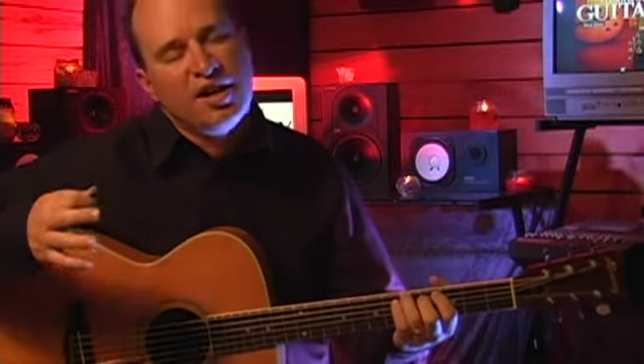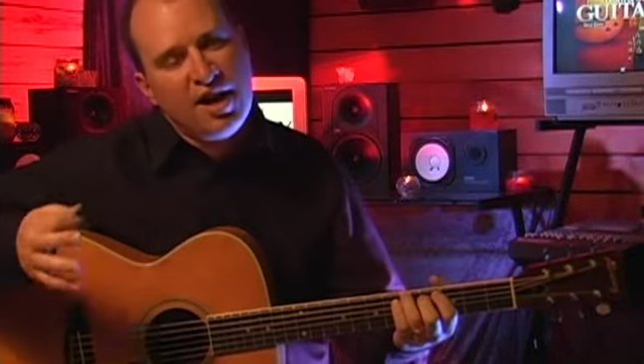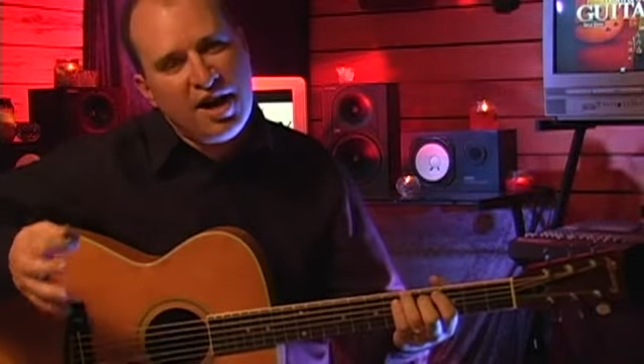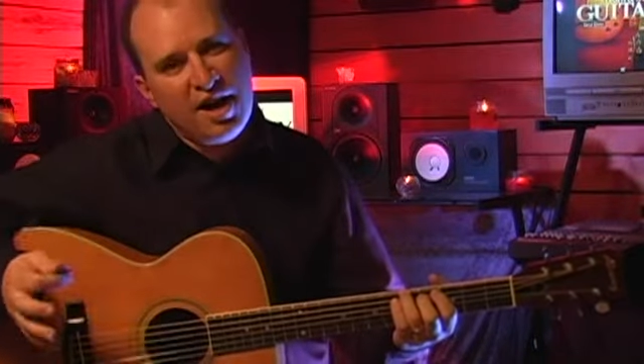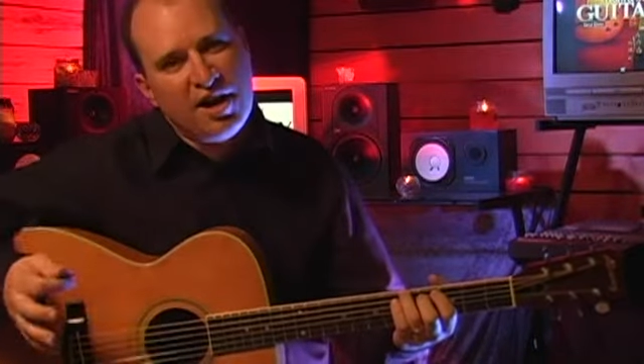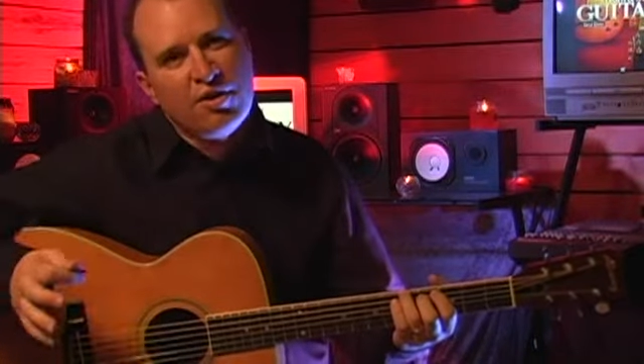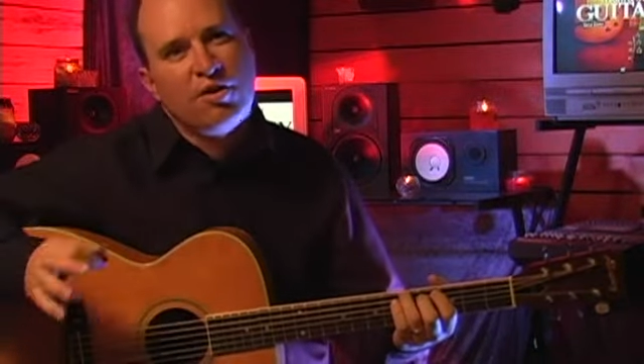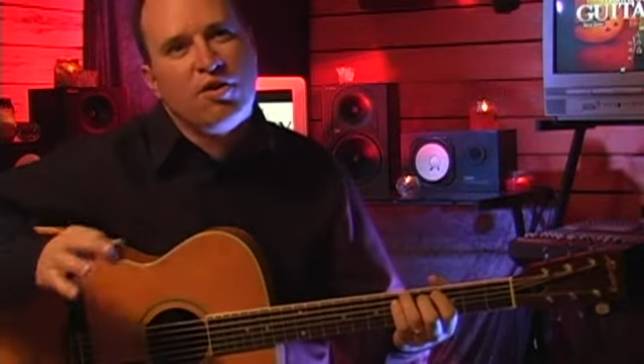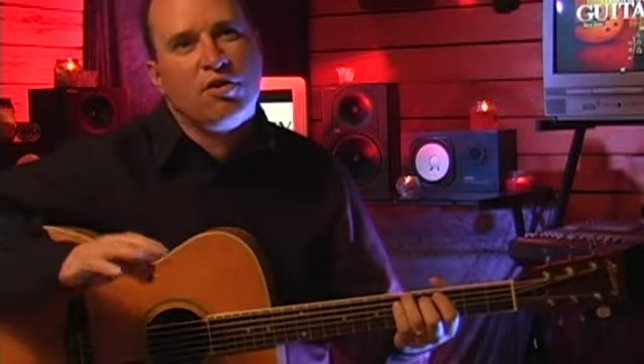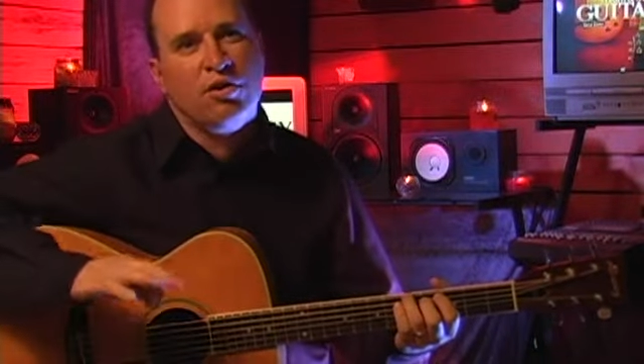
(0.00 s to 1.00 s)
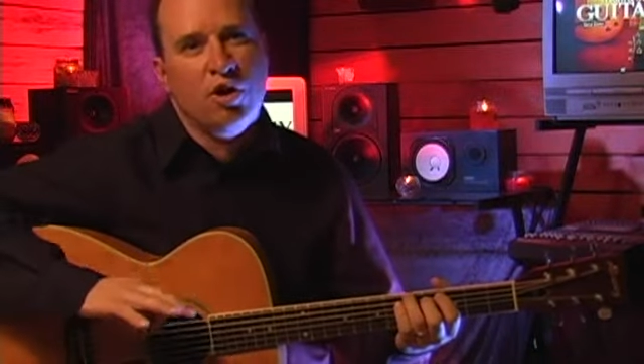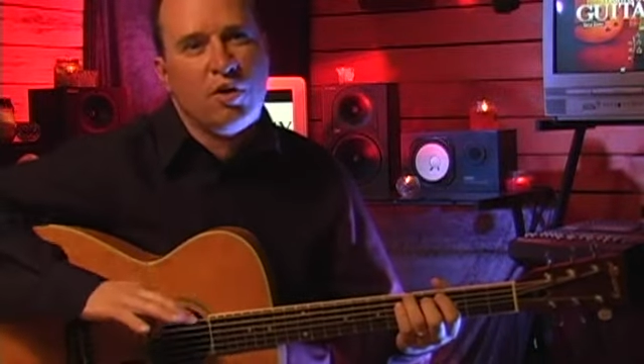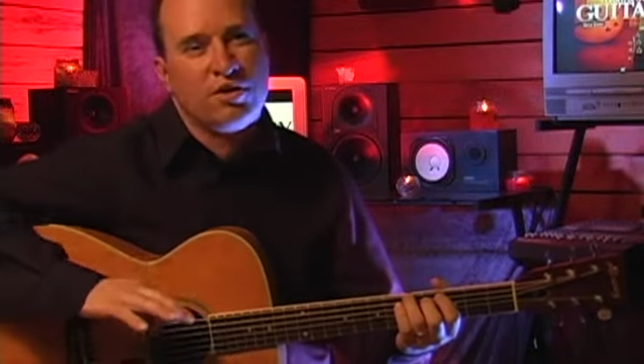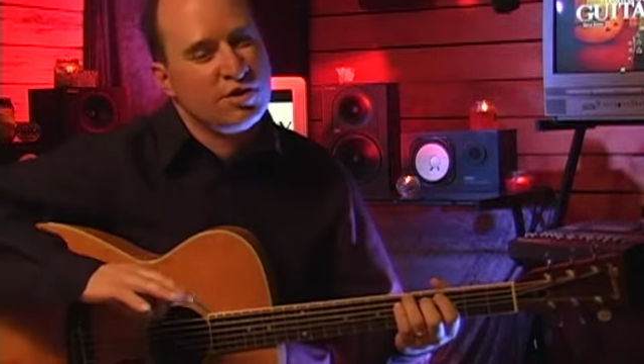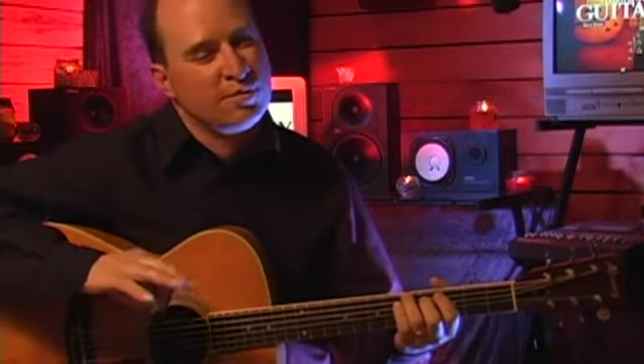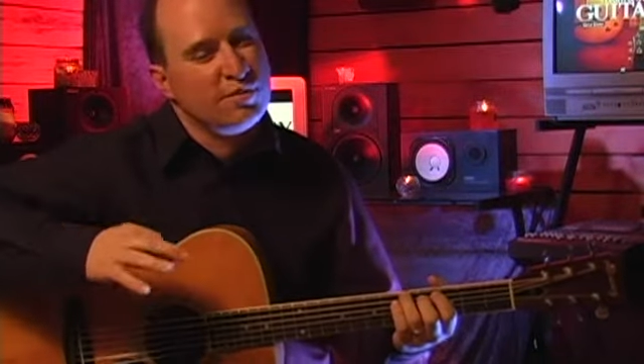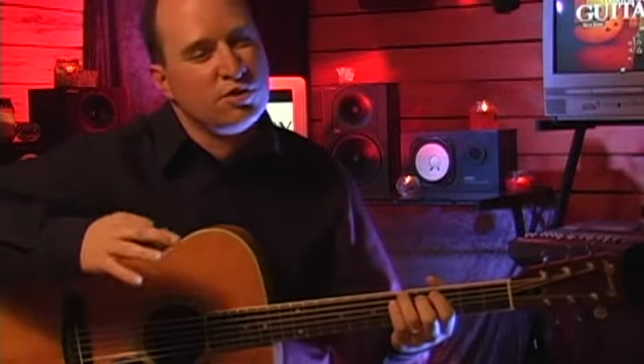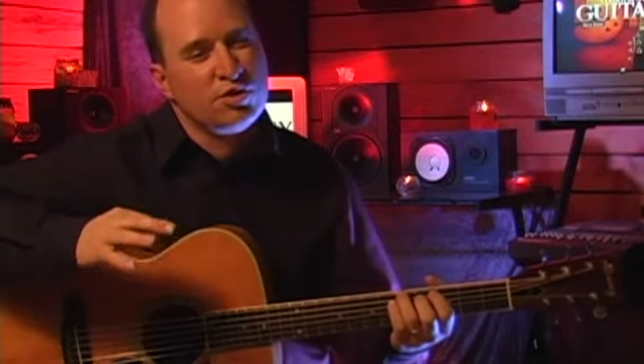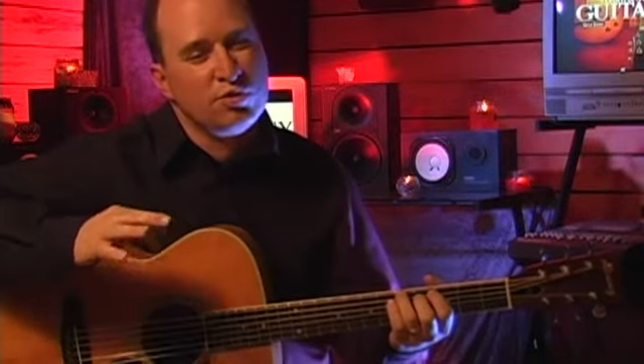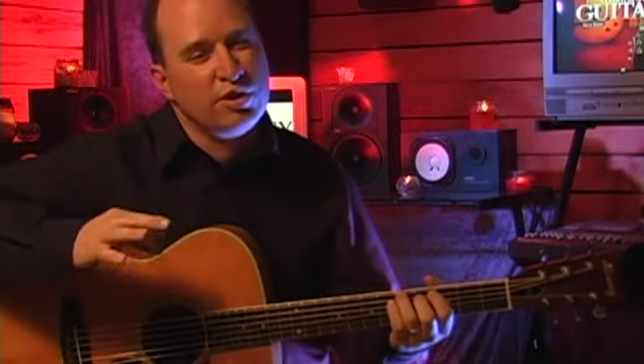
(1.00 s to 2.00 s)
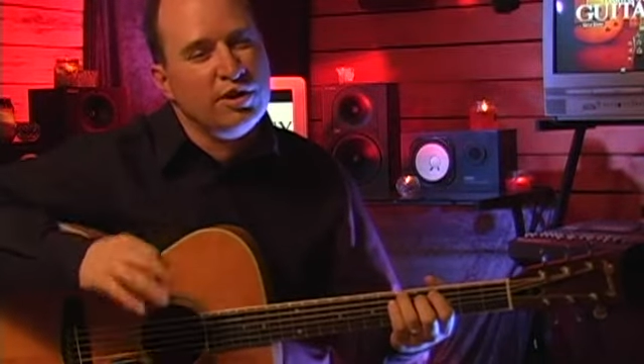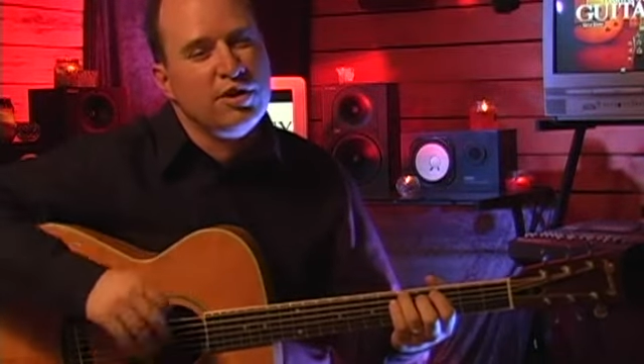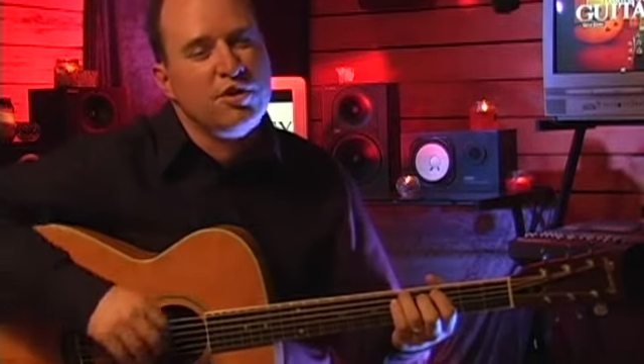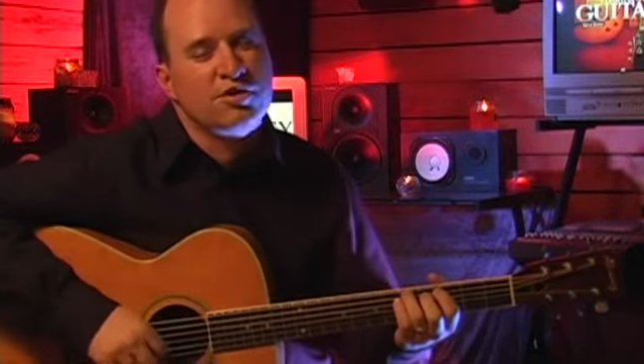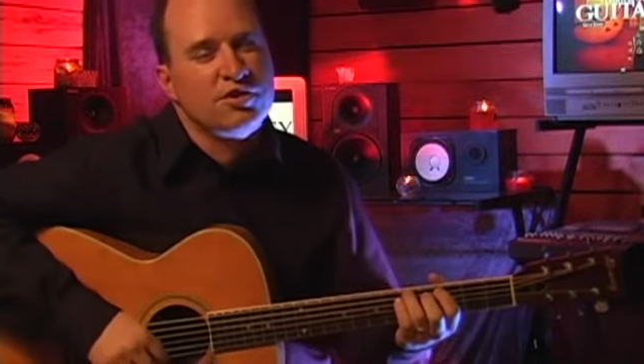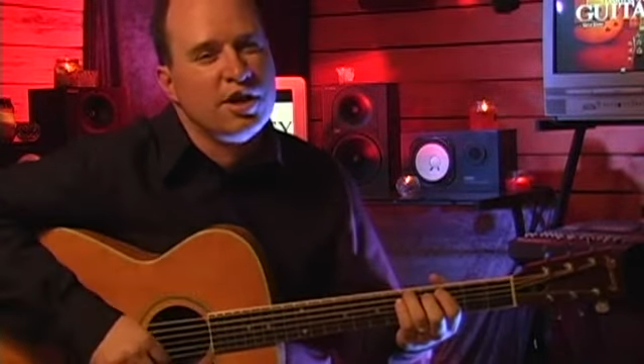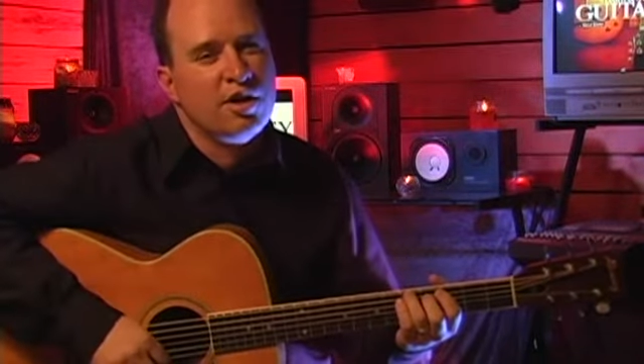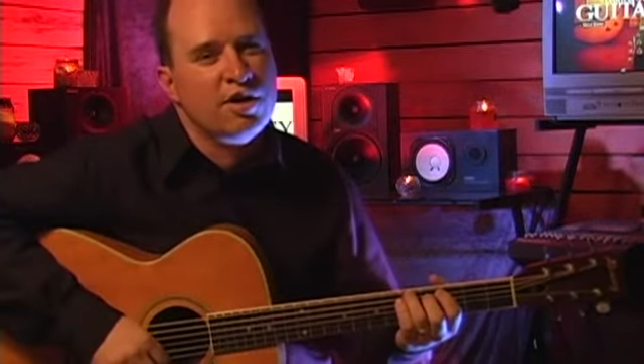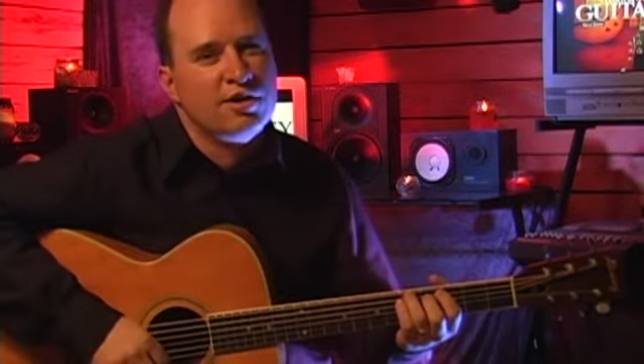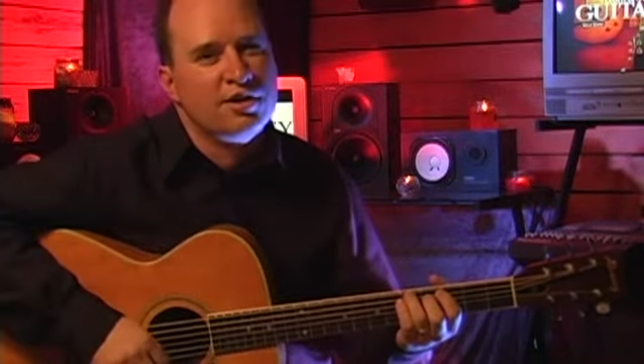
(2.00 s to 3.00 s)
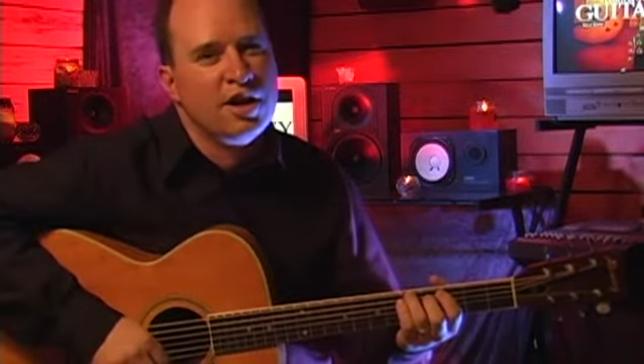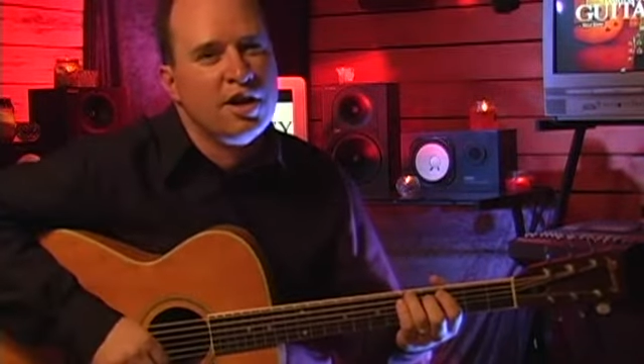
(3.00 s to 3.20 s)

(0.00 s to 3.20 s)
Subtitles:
higher or lower. Sometimes it's really close and it's kind of hard to